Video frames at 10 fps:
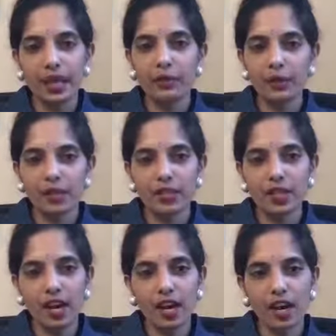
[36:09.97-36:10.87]
will
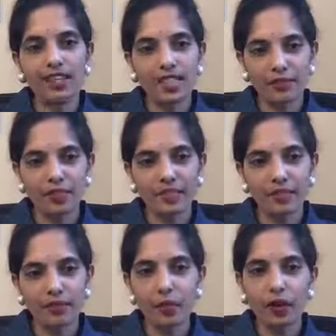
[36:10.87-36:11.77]
talk definitely
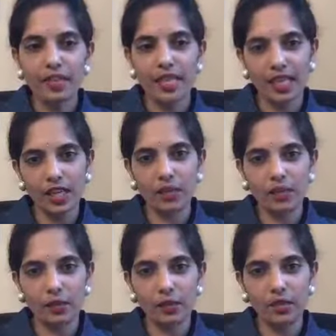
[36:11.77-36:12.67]
for teenagers
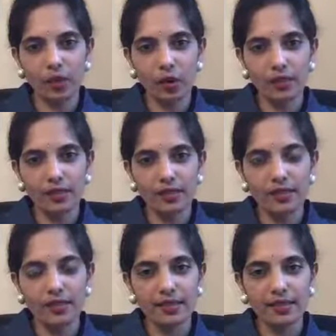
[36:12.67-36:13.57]
only, all the
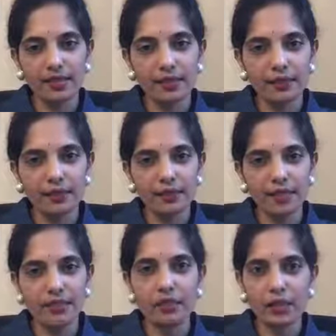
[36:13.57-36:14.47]

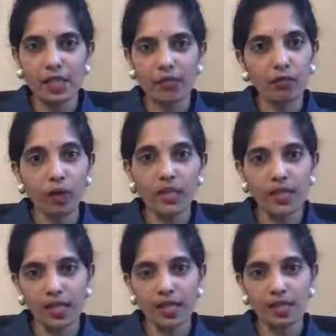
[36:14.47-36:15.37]
information for
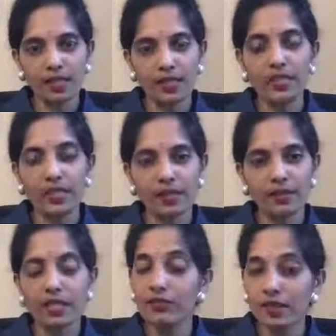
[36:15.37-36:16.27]
teenagers.
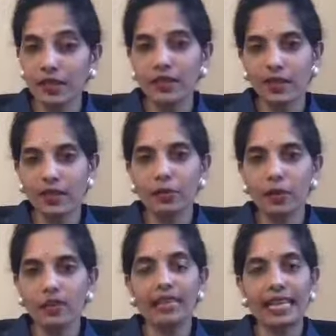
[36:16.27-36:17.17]
It's very, very
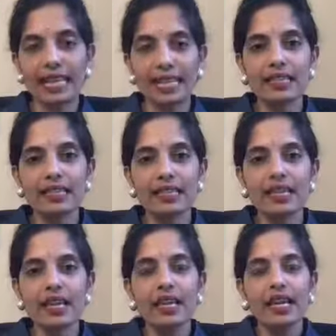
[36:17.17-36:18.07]
important. They get this
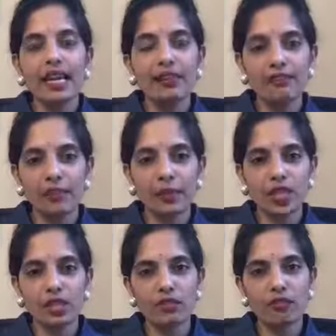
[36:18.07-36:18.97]

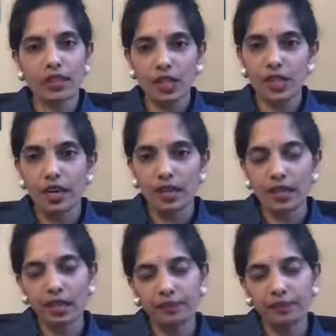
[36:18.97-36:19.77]
information very young.